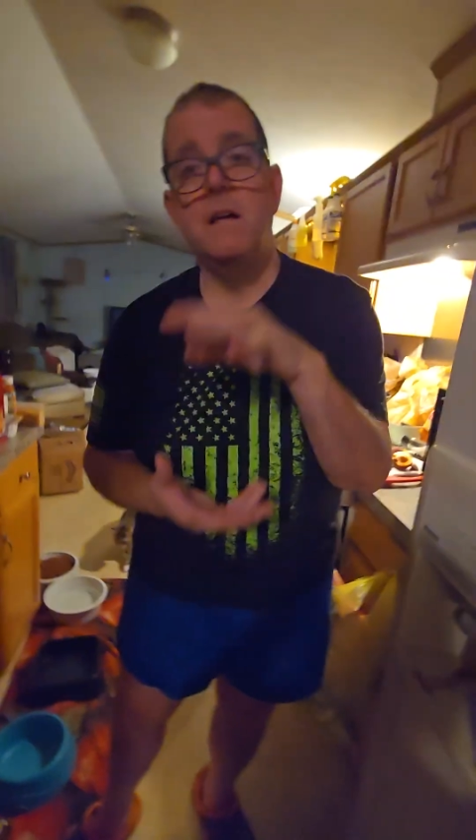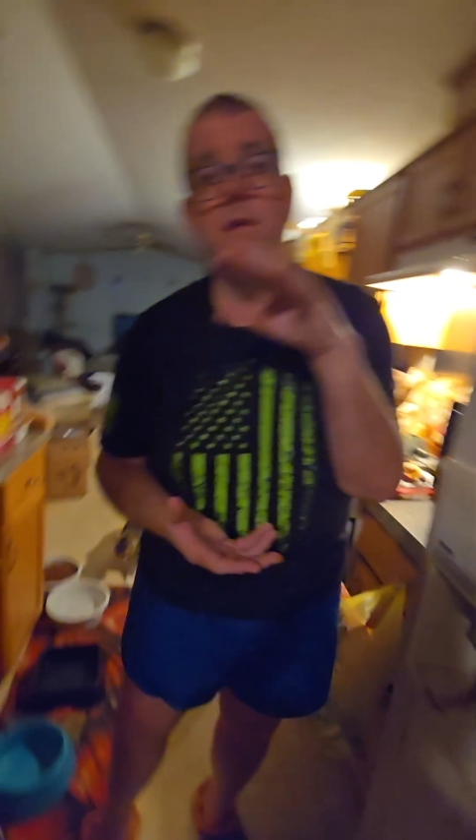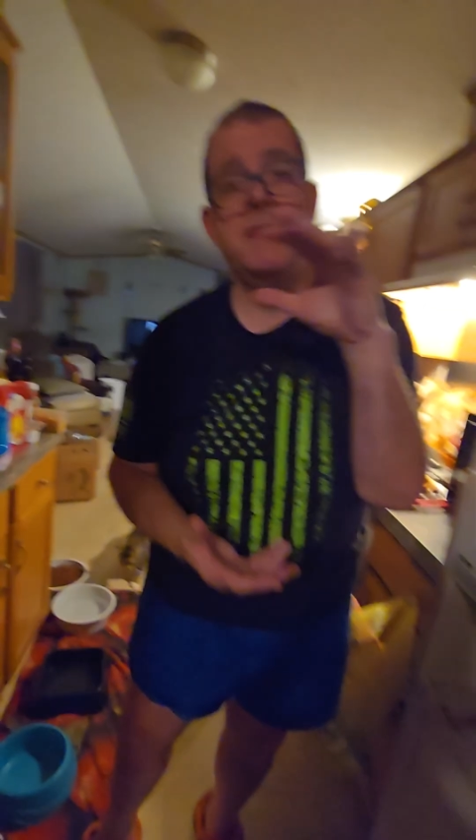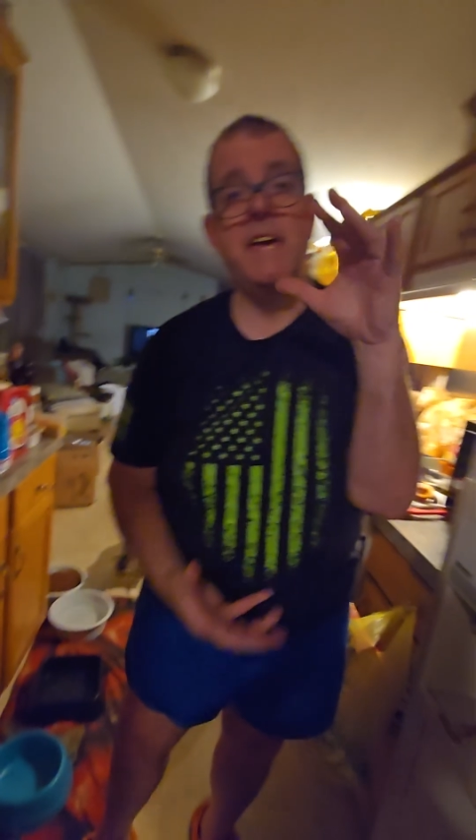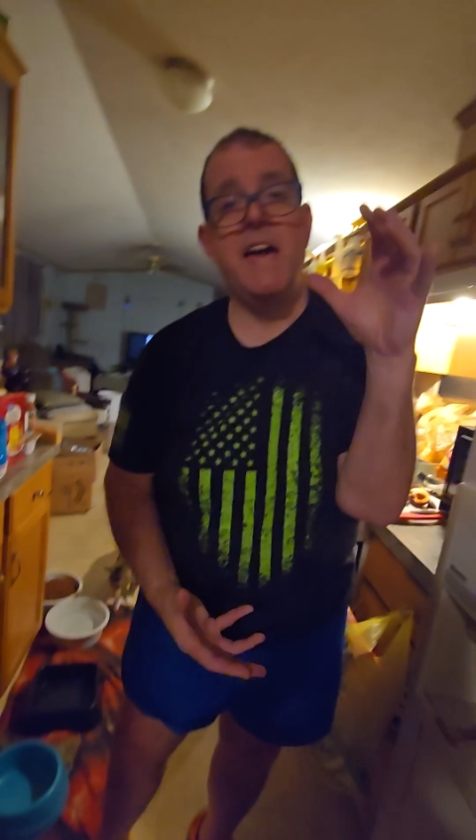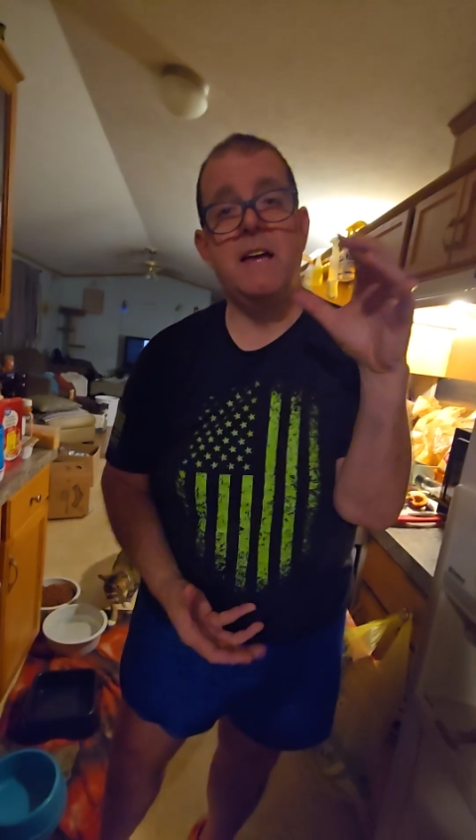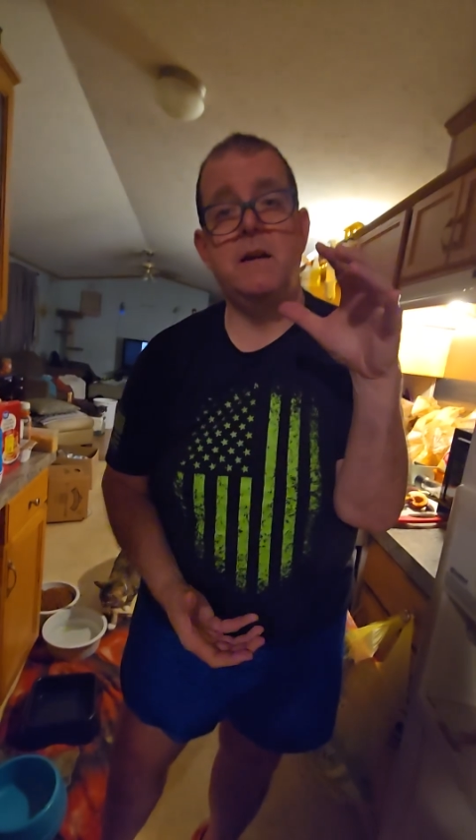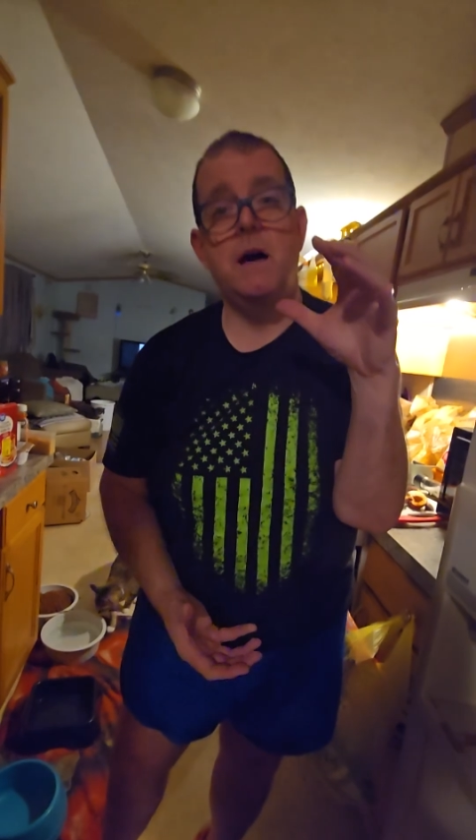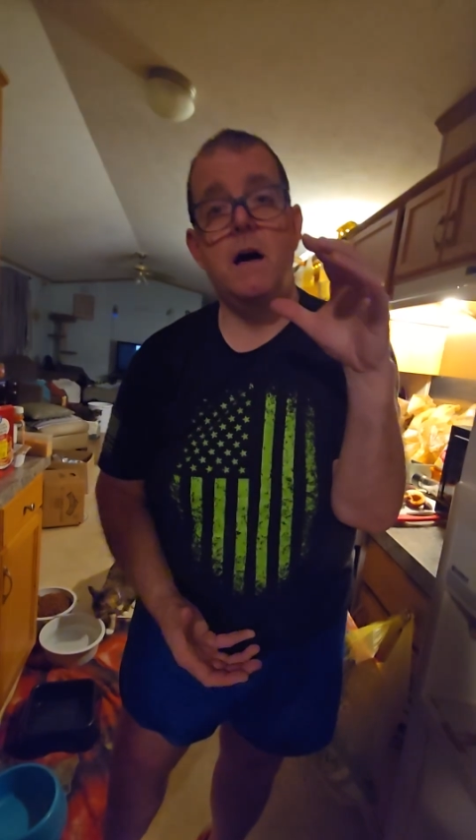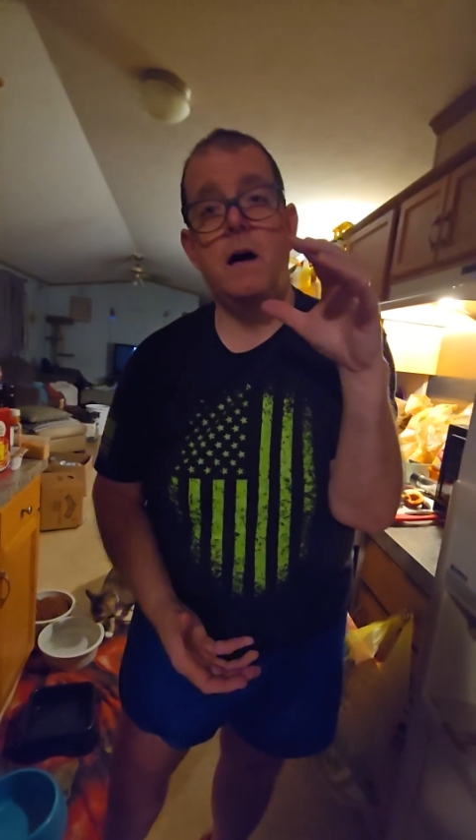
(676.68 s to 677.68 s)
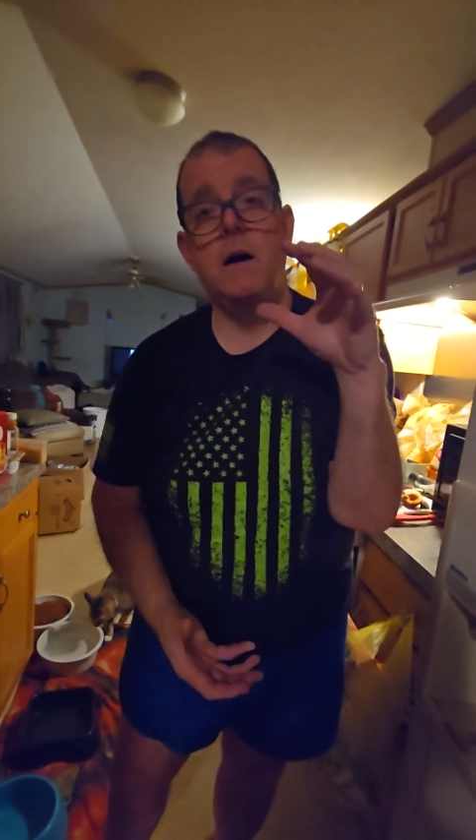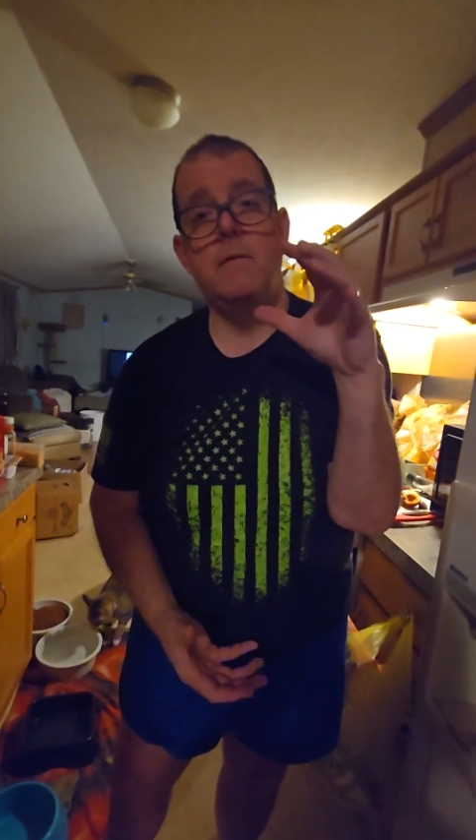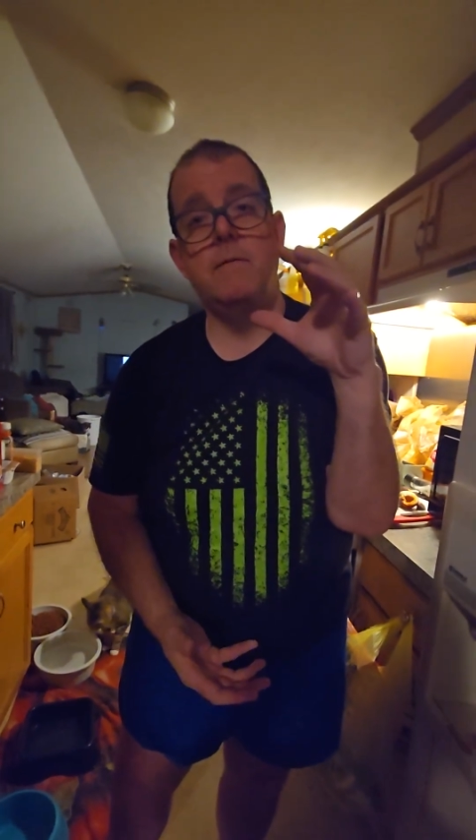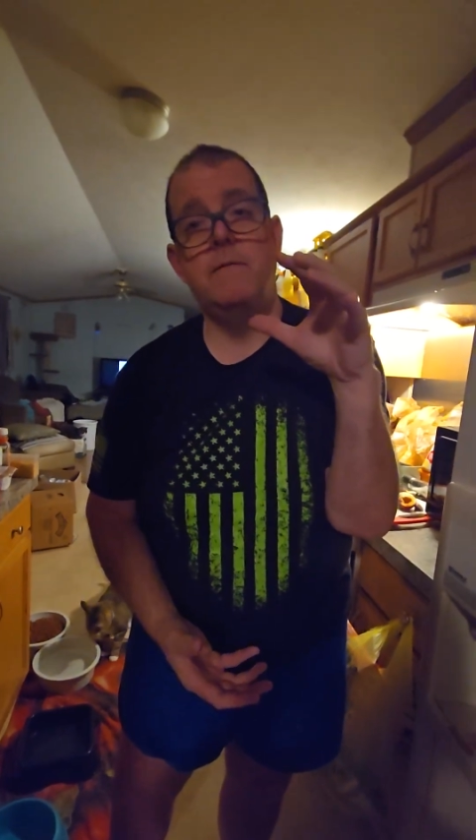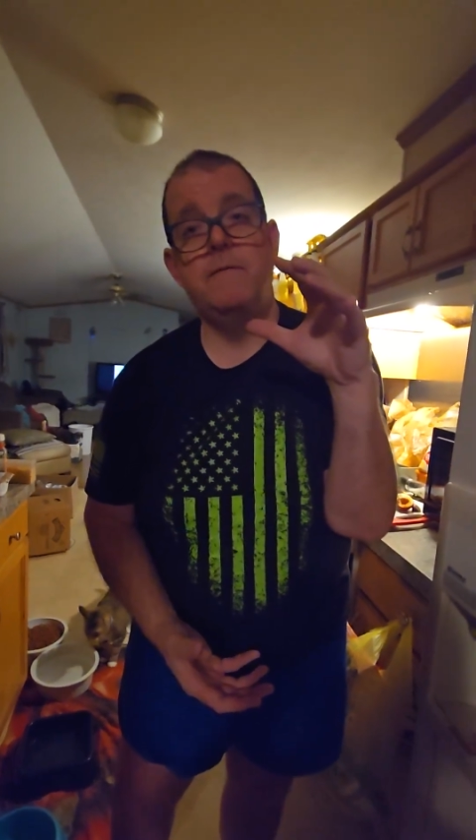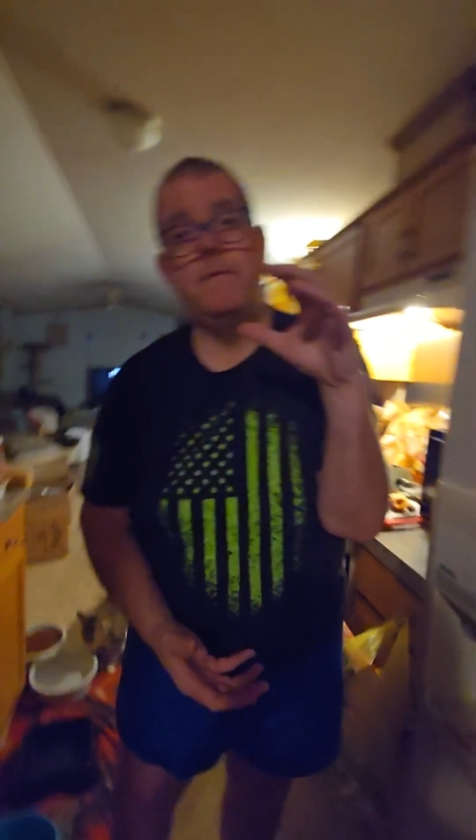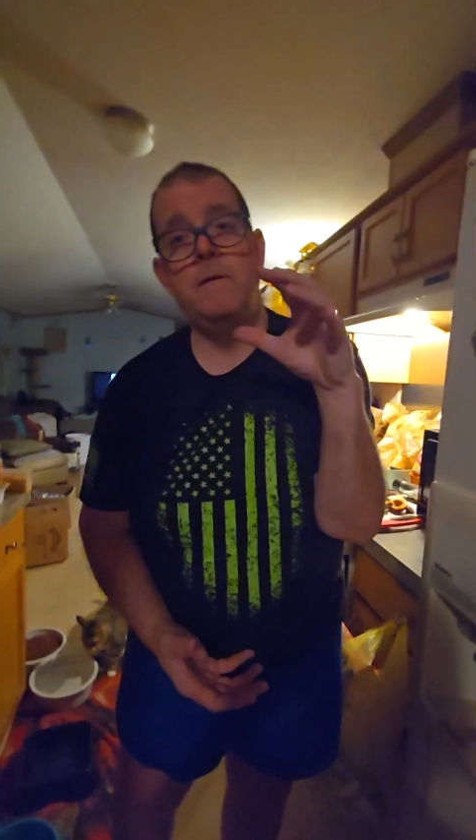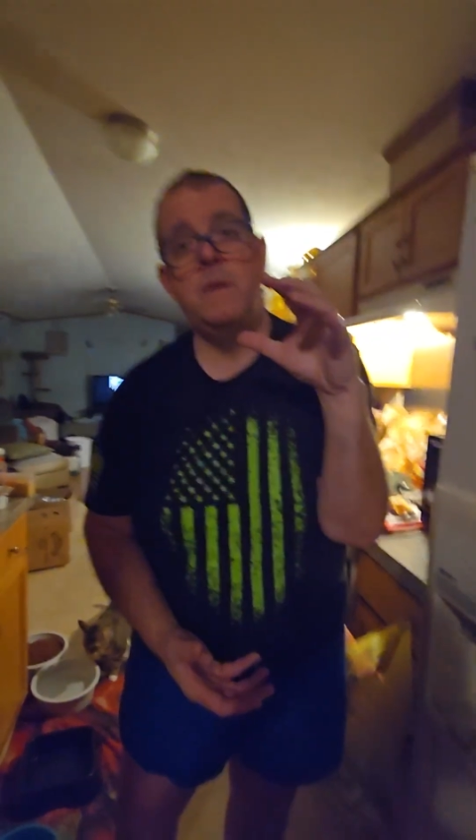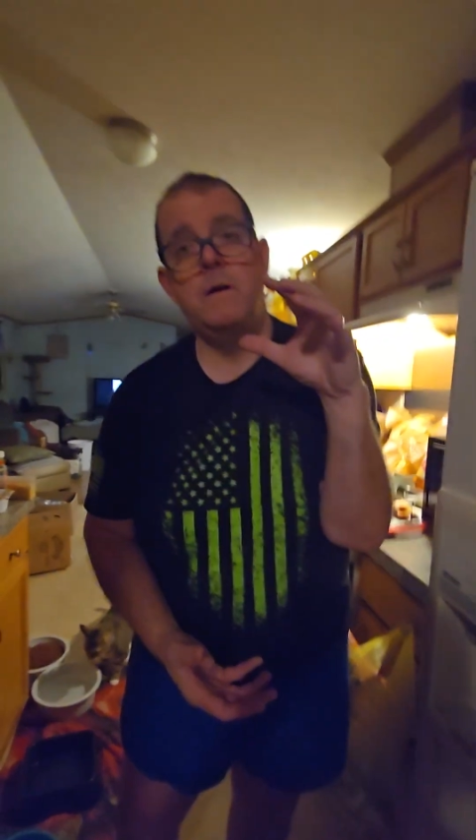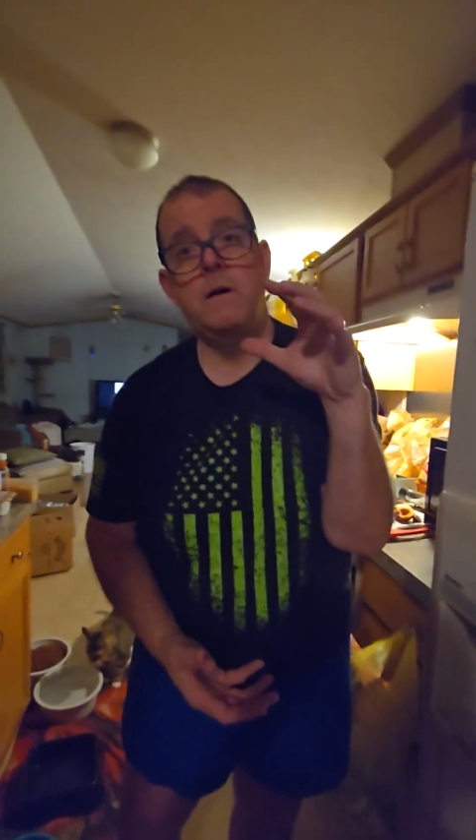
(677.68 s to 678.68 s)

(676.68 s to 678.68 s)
till the end of